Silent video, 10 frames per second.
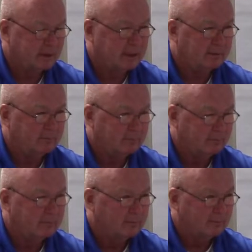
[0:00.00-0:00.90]
Yeah.
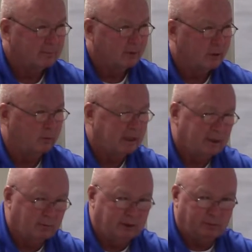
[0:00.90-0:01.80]
Or we
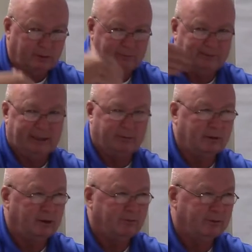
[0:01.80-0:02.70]
can run one
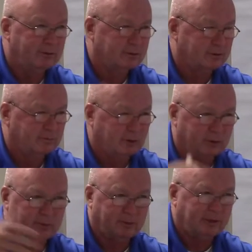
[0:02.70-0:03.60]
feeder over and serve
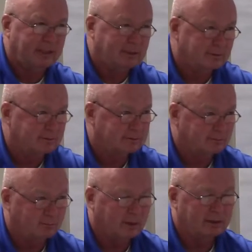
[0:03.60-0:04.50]
multiple things.
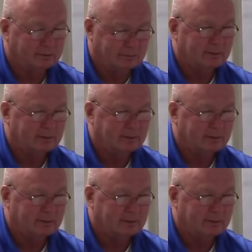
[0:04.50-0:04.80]
What?